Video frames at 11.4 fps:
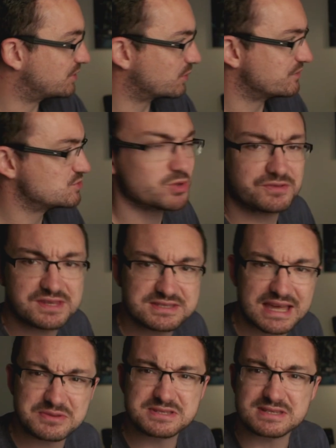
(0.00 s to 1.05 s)
I'm not even sure if this
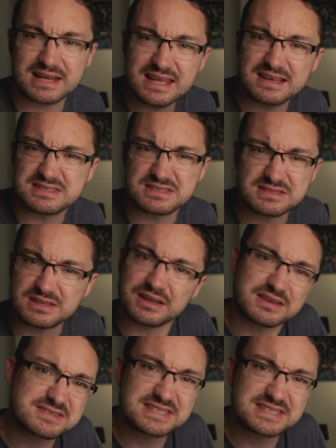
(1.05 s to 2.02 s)
counts as a leak, as it's kind of